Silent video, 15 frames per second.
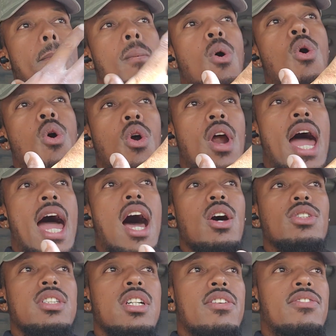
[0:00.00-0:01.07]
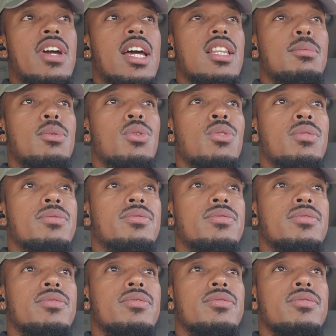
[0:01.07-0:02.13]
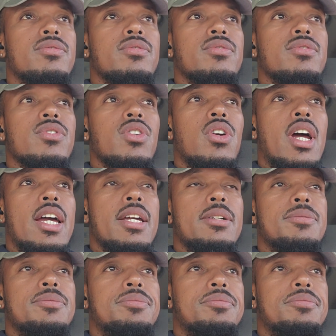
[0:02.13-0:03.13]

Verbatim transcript: more housing available right